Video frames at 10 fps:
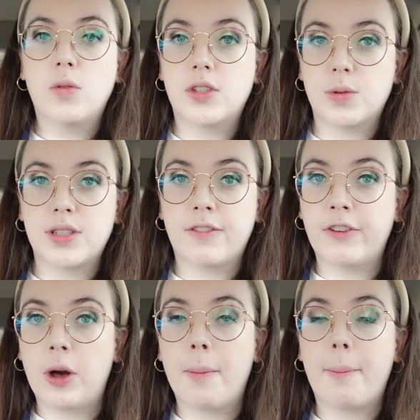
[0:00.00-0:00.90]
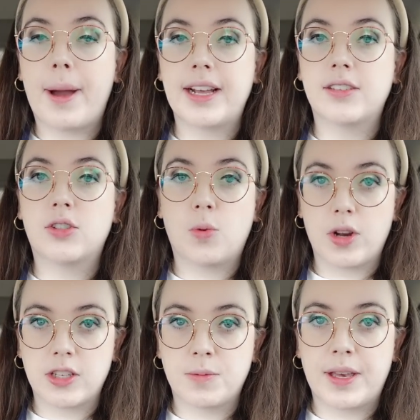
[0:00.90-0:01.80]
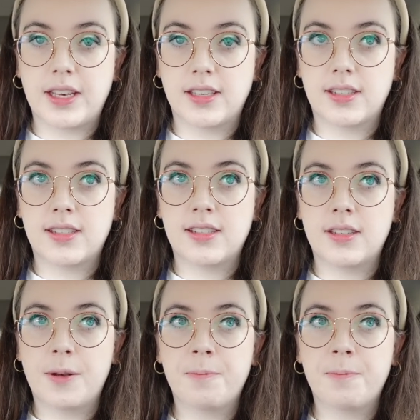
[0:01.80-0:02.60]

which was to film my Squarespace